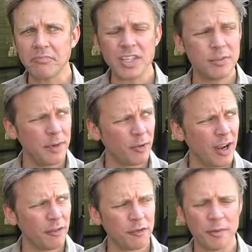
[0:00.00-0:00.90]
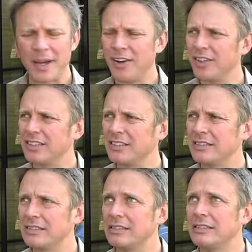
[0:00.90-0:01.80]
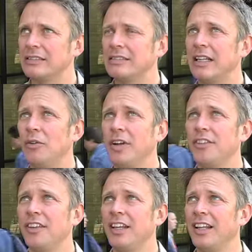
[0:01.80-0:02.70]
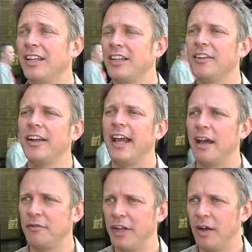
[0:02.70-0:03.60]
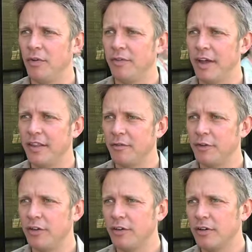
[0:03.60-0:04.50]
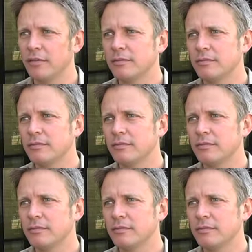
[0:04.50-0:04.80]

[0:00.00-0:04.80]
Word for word: It's been around for about, I want to say like a year and a half now we've had that feature.